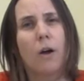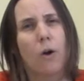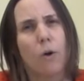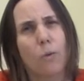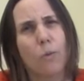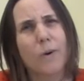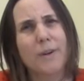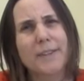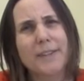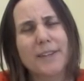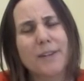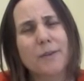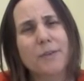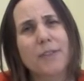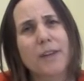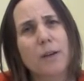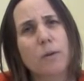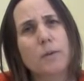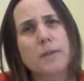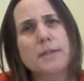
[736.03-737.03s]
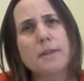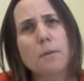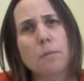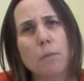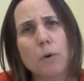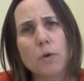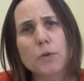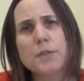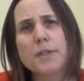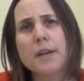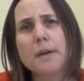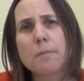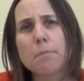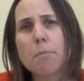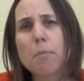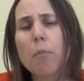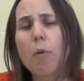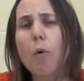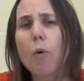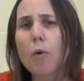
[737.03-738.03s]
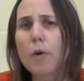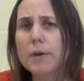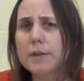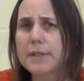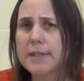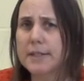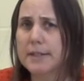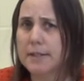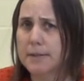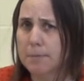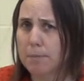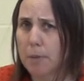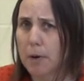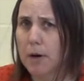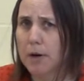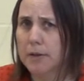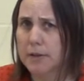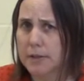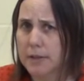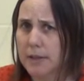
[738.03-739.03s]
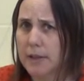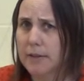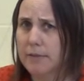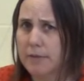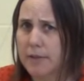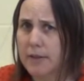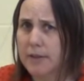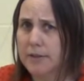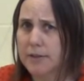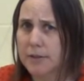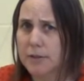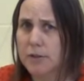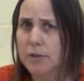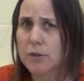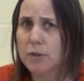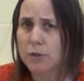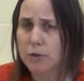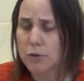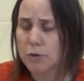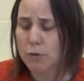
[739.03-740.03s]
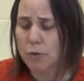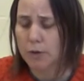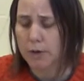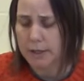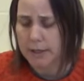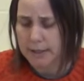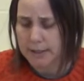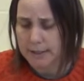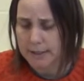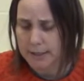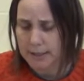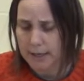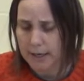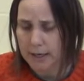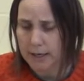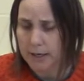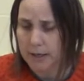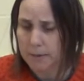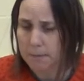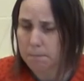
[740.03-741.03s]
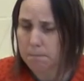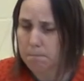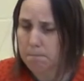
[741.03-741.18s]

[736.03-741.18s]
What do you think was the most important part of this story today?